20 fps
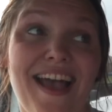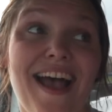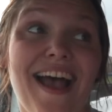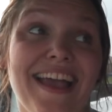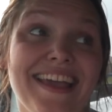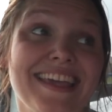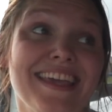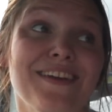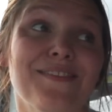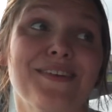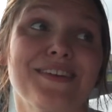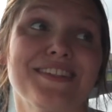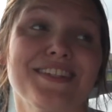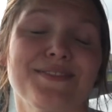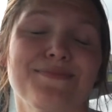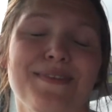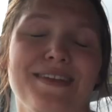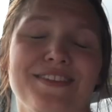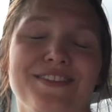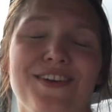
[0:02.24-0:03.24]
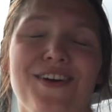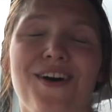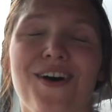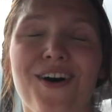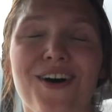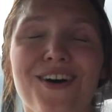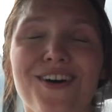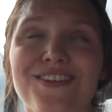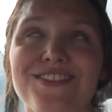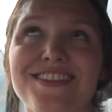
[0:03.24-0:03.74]
I can't wait to spend
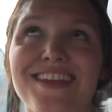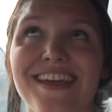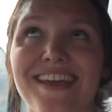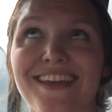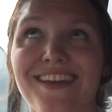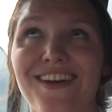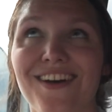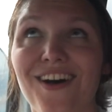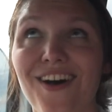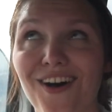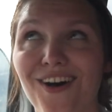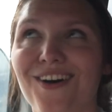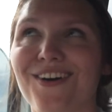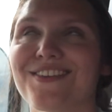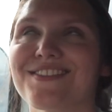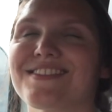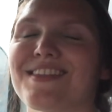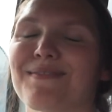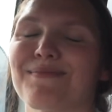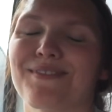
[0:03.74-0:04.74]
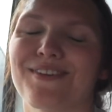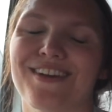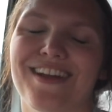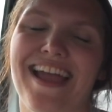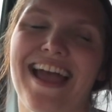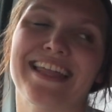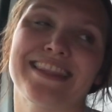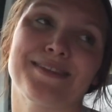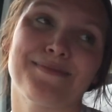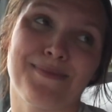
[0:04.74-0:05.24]
all day, all summer
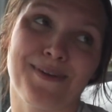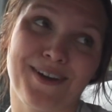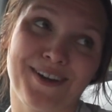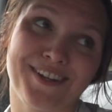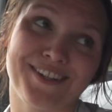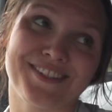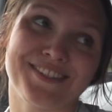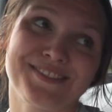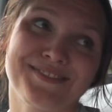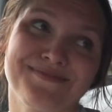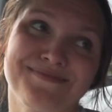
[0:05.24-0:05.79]
at the barn.